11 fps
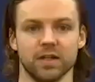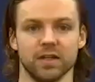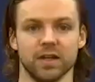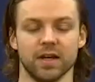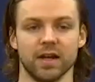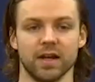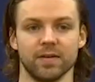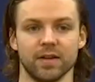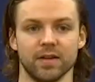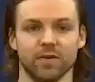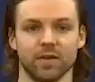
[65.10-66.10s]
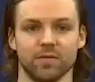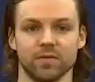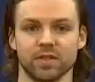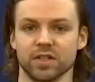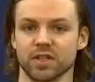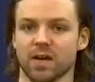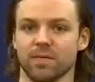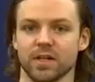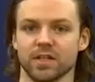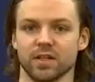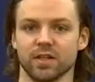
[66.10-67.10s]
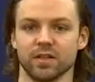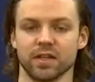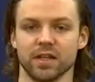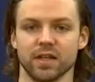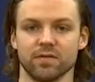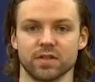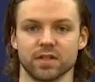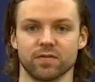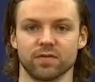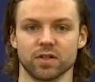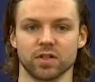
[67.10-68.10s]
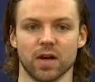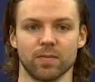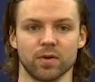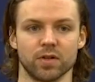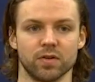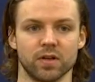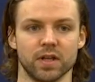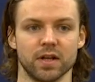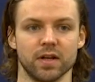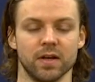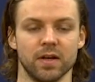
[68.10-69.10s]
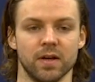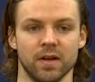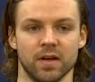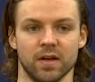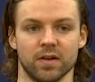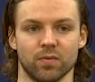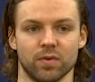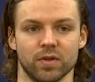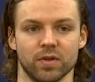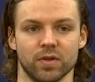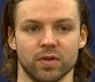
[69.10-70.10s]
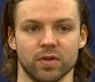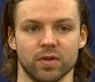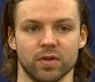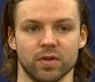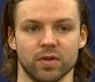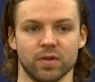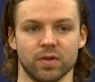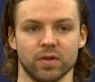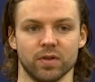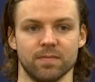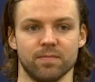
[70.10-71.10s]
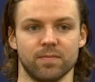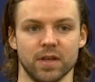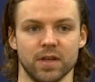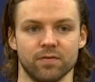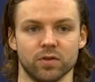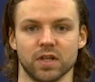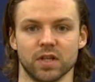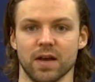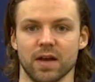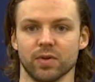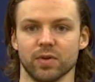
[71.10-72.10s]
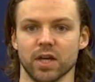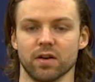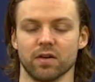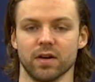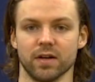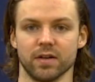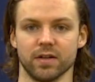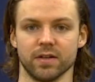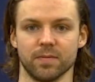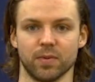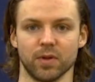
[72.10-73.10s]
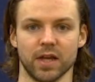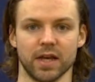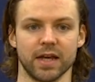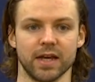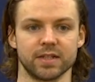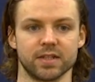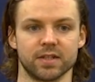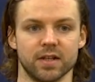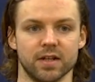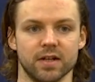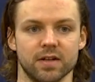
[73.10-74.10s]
And I, you know, he was just coming into the league. It was his first opportunity to really be a full-time player and play against,